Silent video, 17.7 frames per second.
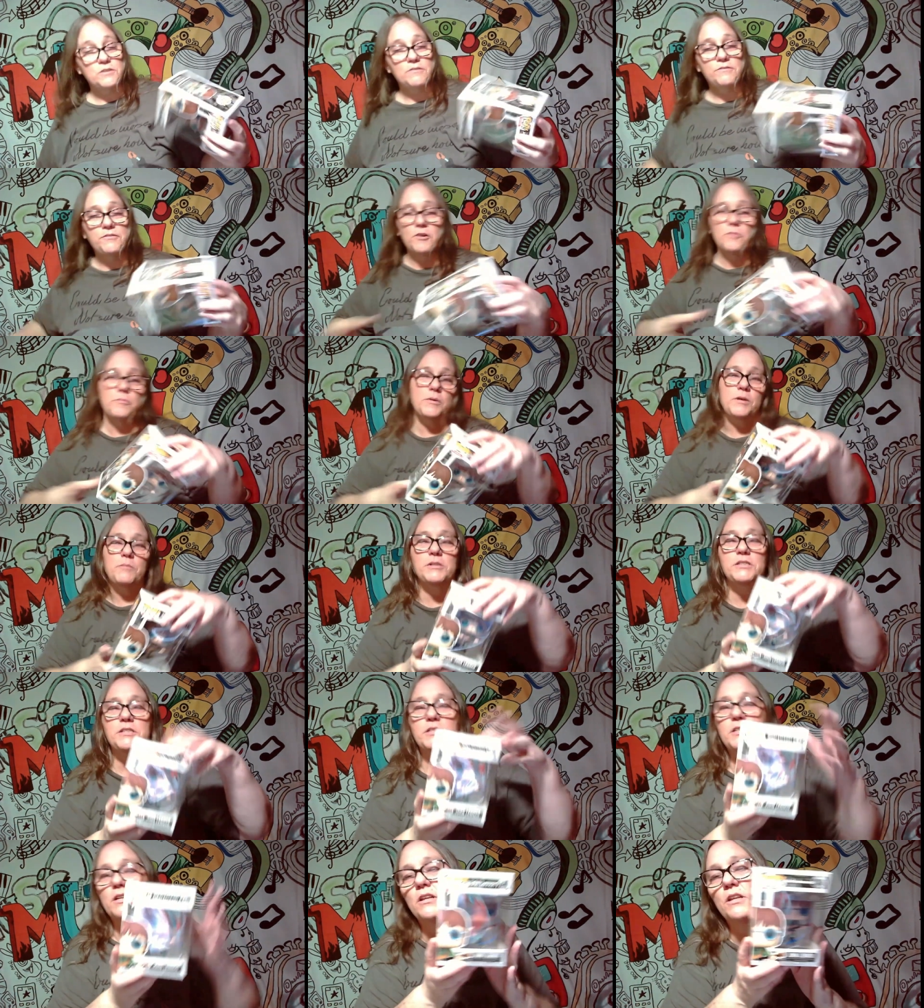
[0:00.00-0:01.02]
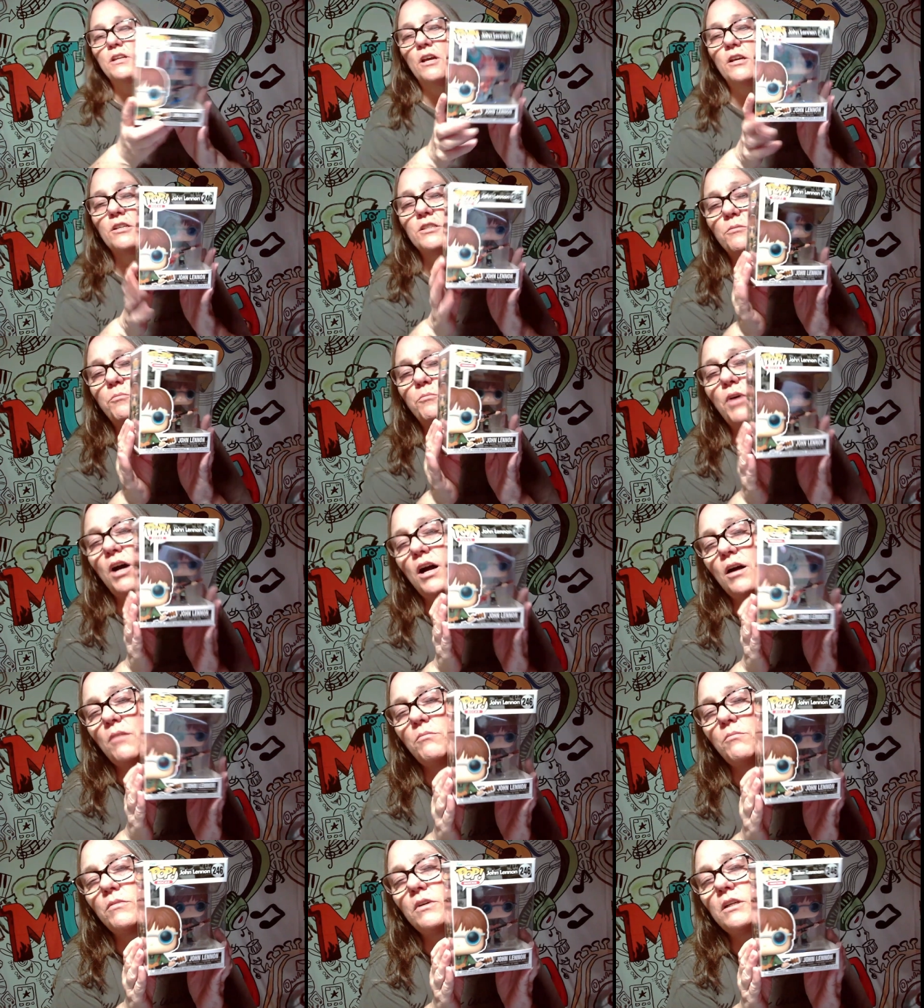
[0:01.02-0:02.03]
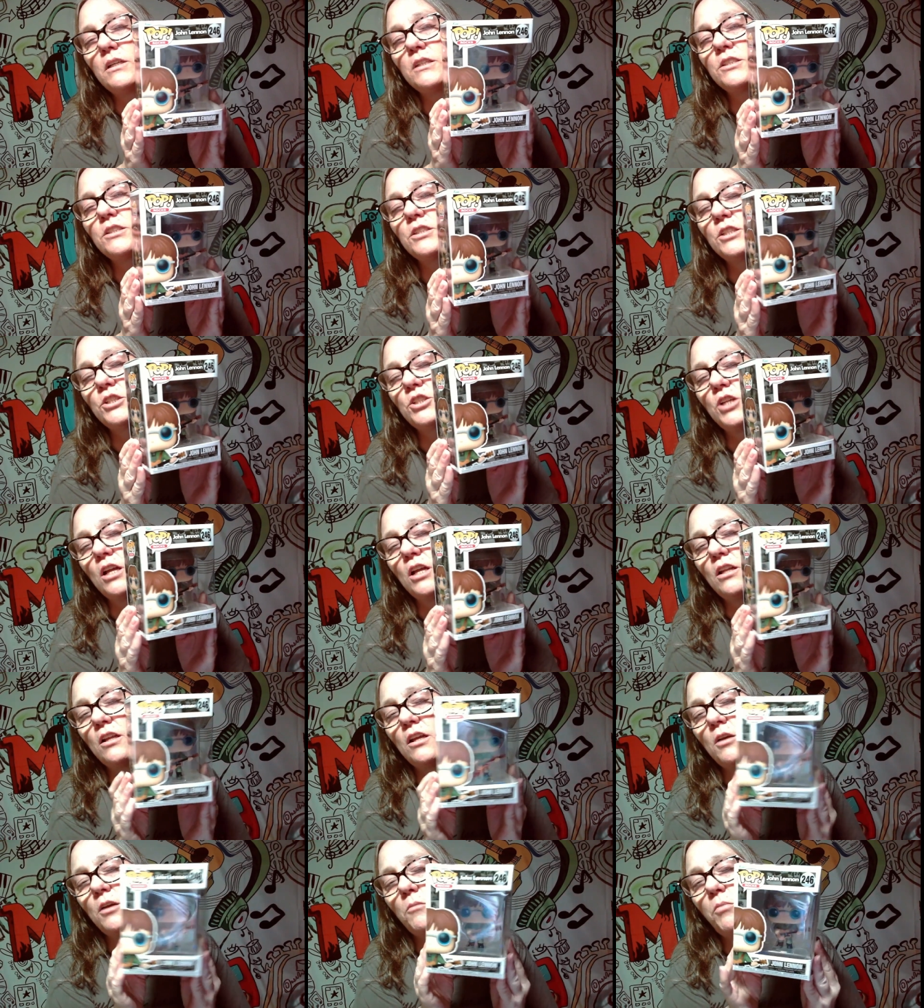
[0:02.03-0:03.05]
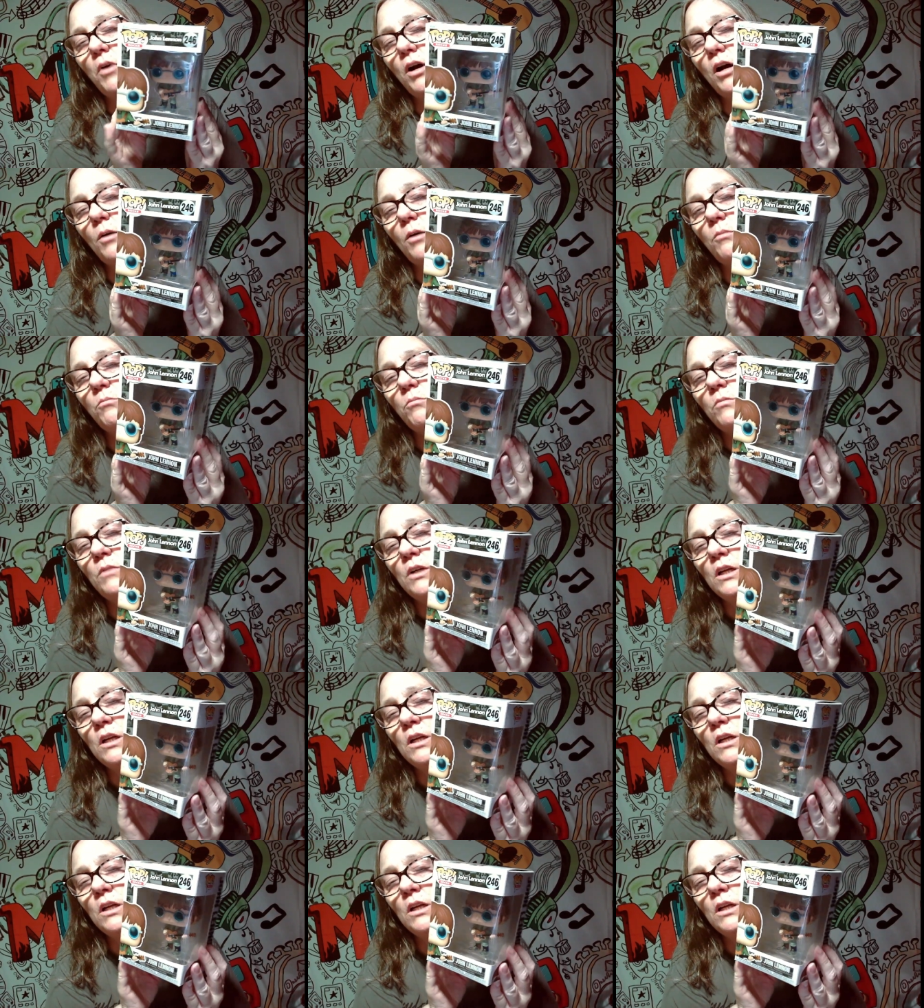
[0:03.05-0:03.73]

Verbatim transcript: for me, but still an awesome pop. It's the John Lennon pop.